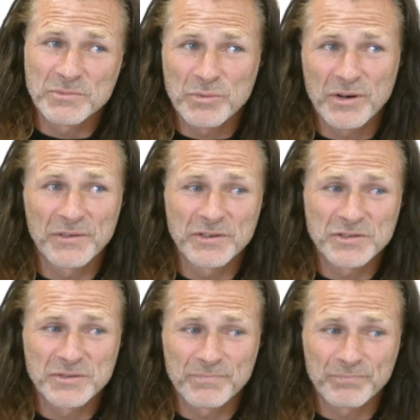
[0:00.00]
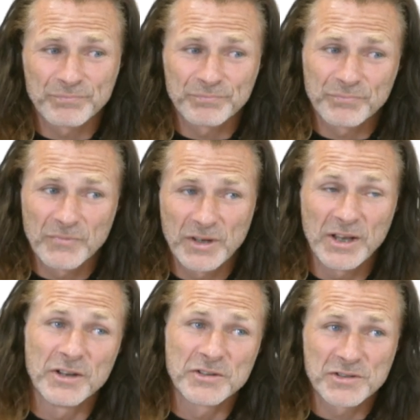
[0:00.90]
in previous
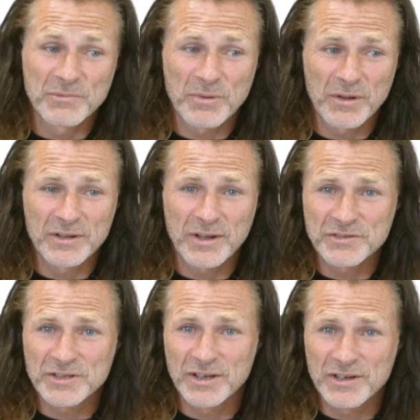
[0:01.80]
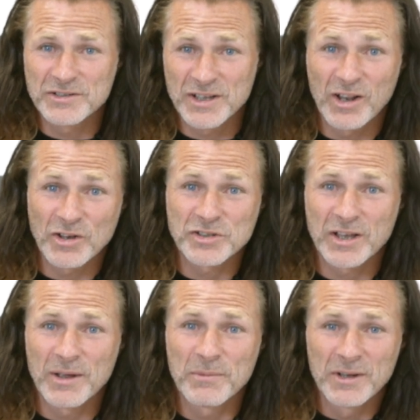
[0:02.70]
years, they're probably devastated because they lost a
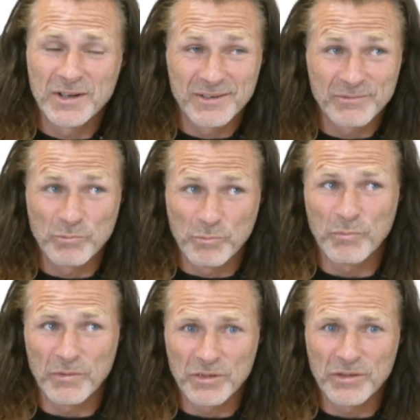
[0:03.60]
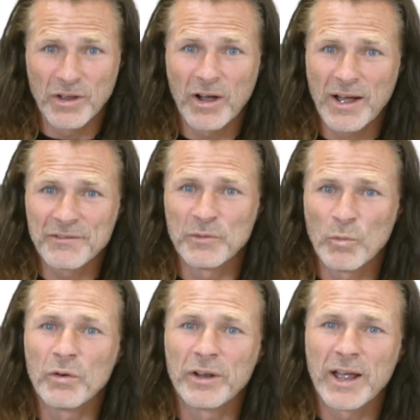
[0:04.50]
game. Not having
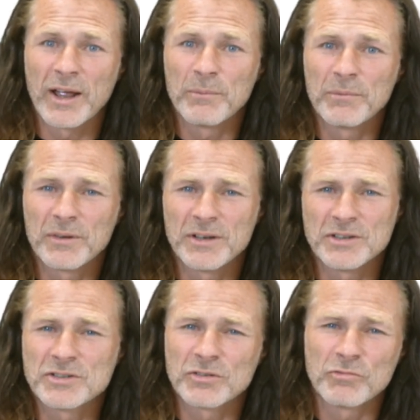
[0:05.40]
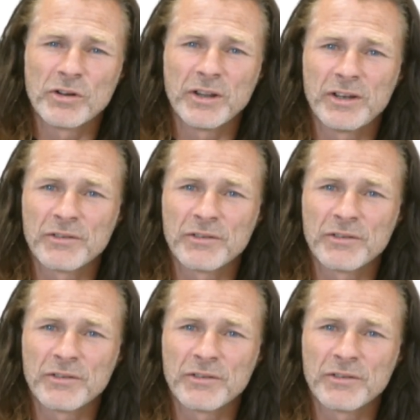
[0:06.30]
won a game, it's a really